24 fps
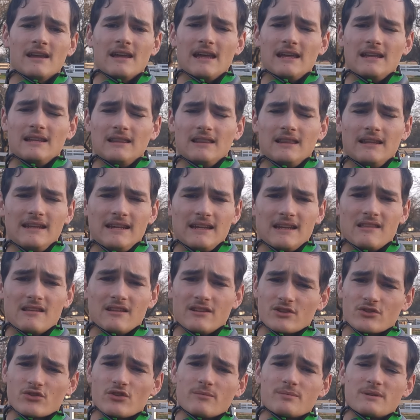a link in the
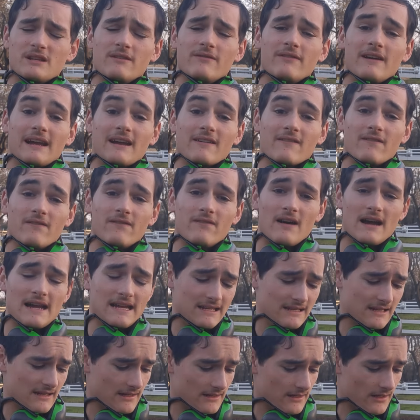description, if I can
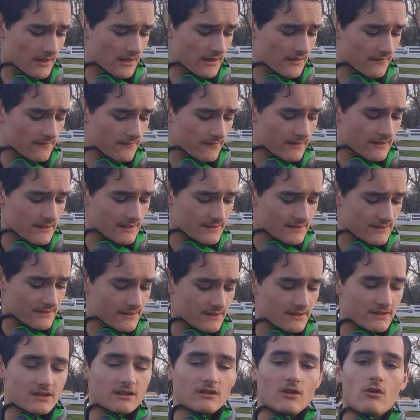find it, of this
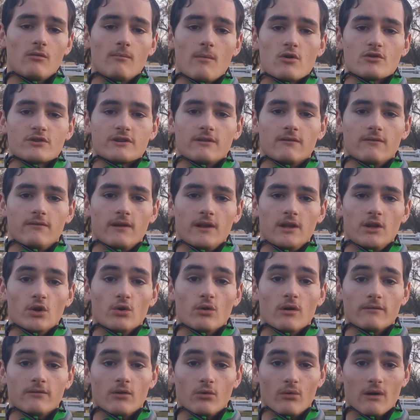slow motion
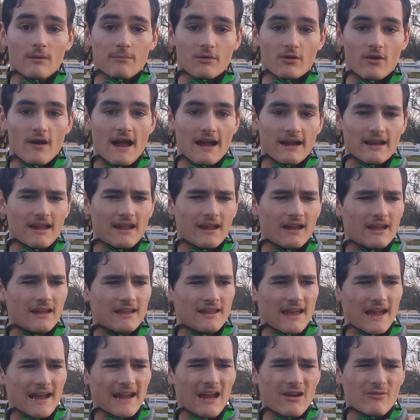video of a whip cracking.
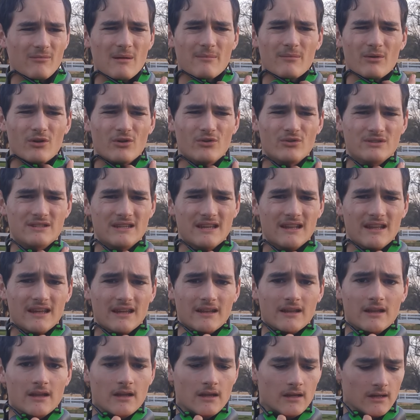I can't remember who did it,
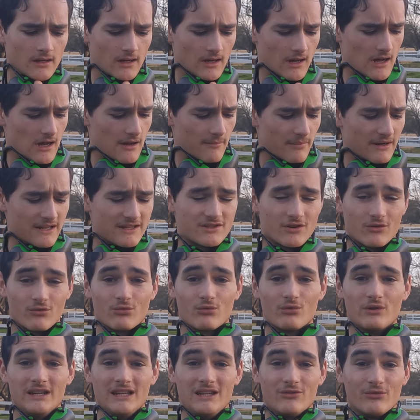um, but it's a
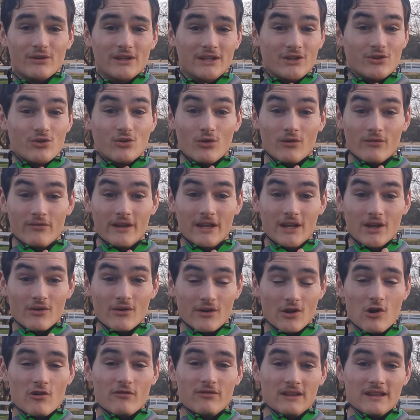really, really cool video,
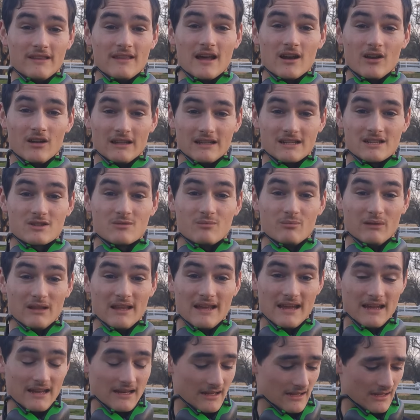and hopefully that'll
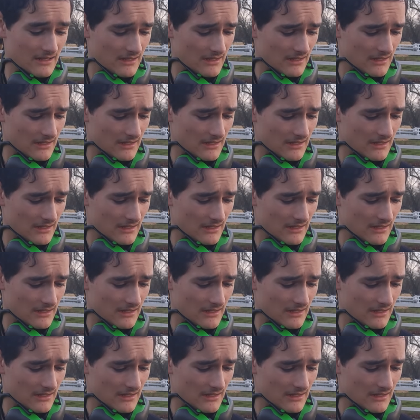explain